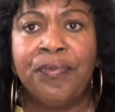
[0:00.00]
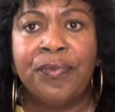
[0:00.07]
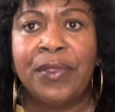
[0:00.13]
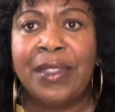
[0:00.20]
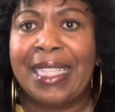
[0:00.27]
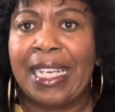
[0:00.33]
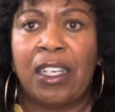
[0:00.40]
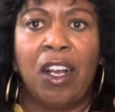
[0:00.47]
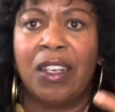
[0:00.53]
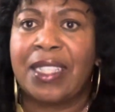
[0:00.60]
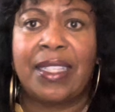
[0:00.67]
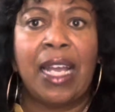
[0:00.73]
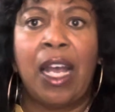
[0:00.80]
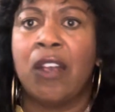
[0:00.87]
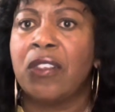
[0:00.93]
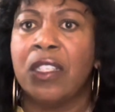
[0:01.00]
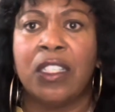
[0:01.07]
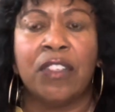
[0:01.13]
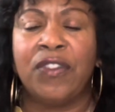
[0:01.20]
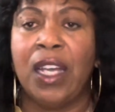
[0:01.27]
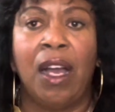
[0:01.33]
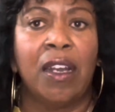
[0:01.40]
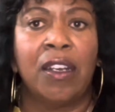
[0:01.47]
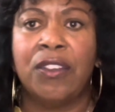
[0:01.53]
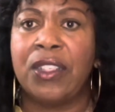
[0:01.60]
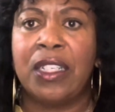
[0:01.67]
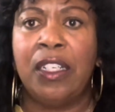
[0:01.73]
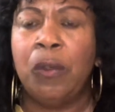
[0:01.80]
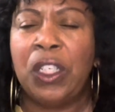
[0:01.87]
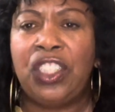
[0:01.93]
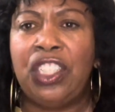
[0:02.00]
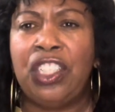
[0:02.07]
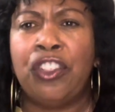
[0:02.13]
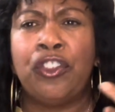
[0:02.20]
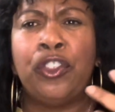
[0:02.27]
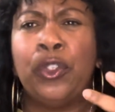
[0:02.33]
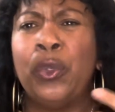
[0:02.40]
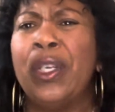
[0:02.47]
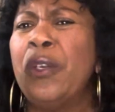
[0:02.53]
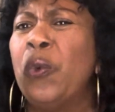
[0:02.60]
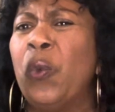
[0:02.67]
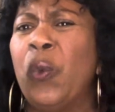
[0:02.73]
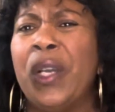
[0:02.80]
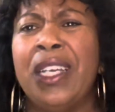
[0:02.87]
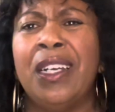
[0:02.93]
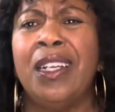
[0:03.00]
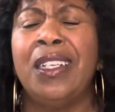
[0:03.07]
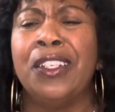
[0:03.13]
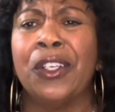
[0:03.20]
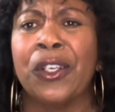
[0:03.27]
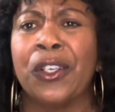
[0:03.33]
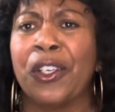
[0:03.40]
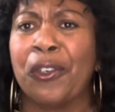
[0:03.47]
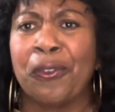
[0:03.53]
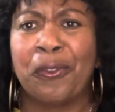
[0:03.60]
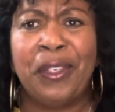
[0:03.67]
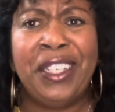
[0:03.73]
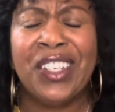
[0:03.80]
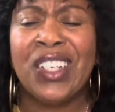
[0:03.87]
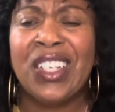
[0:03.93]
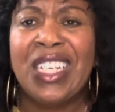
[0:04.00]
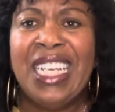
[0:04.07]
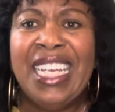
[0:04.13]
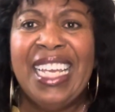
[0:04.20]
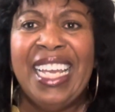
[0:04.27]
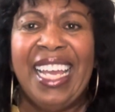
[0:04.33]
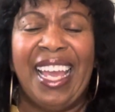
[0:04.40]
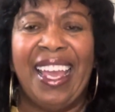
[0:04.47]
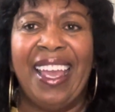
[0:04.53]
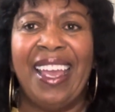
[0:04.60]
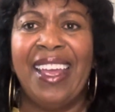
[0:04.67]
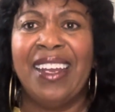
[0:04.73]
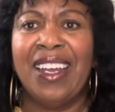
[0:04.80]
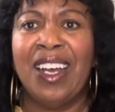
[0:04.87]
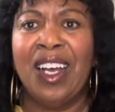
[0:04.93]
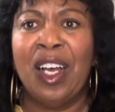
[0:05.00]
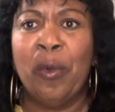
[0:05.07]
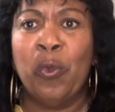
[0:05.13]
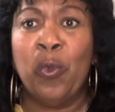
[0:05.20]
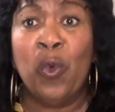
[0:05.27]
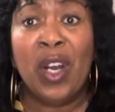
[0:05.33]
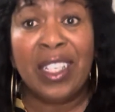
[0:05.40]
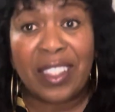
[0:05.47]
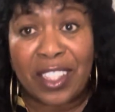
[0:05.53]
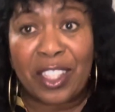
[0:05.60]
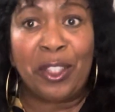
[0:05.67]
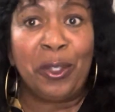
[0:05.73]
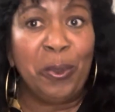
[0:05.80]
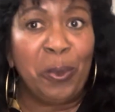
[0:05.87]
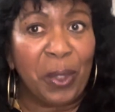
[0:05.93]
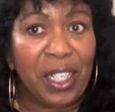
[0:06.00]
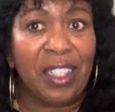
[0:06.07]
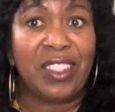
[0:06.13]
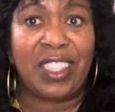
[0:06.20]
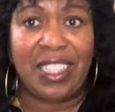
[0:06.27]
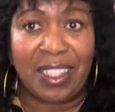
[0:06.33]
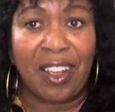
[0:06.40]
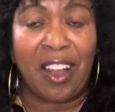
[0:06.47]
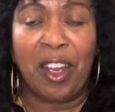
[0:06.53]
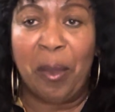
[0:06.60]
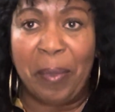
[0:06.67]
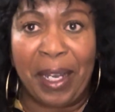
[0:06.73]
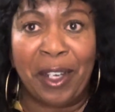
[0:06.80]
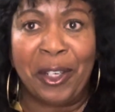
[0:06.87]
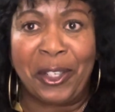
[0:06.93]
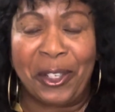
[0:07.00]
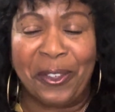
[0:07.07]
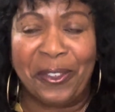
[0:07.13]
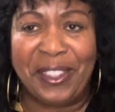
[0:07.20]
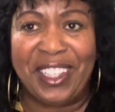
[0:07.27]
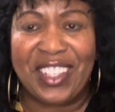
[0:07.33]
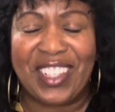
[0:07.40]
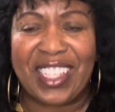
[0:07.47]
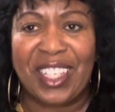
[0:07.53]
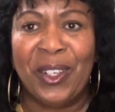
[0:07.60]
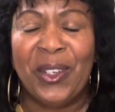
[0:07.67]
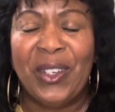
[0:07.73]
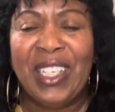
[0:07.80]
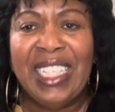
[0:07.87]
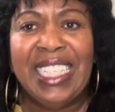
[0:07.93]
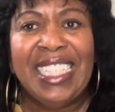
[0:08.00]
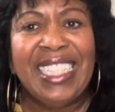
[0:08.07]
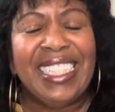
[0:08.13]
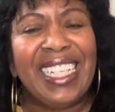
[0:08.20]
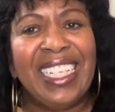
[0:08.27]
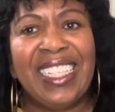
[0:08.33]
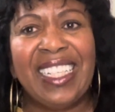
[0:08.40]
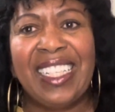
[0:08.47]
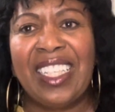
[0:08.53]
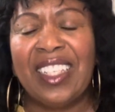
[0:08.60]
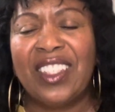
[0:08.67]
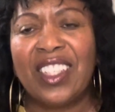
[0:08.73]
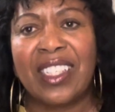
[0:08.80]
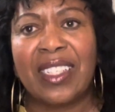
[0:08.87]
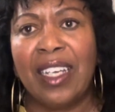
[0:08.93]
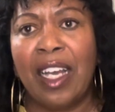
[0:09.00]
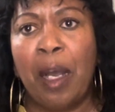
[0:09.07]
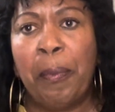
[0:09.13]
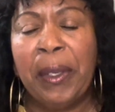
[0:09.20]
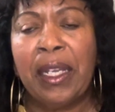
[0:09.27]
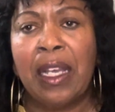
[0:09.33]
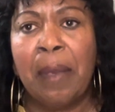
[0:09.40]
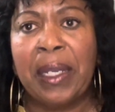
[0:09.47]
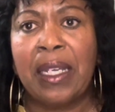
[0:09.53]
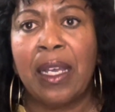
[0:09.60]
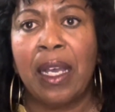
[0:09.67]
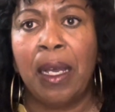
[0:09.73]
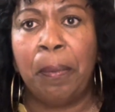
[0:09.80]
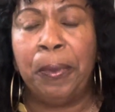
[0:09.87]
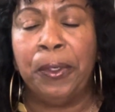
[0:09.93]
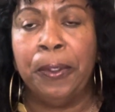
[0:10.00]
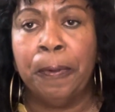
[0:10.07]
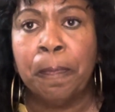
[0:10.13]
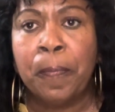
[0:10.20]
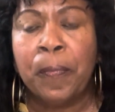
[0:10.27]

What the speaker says: they cost thousands of dollars. Anyway, she's doing well in her career and wants to do well. She's all about her career. So they're just an up-and-coming couple.